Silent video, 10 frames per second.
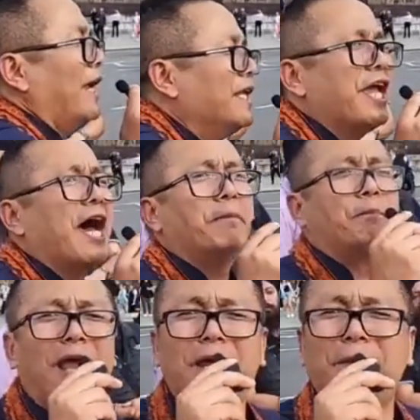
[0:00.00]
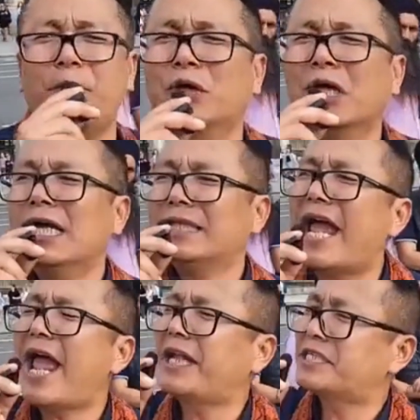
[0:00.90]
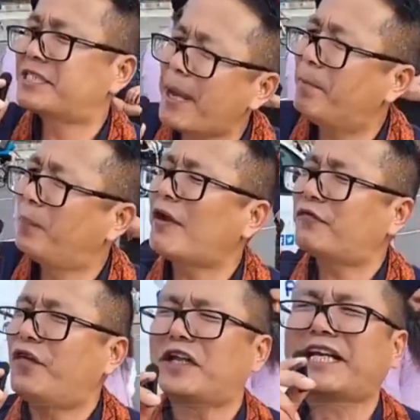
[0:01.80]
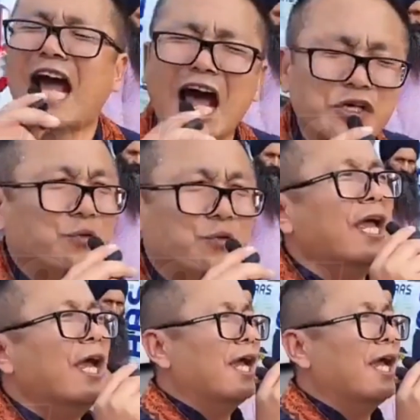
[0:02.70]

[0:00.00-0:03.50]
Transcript: Indian people. They had shed blood for the country,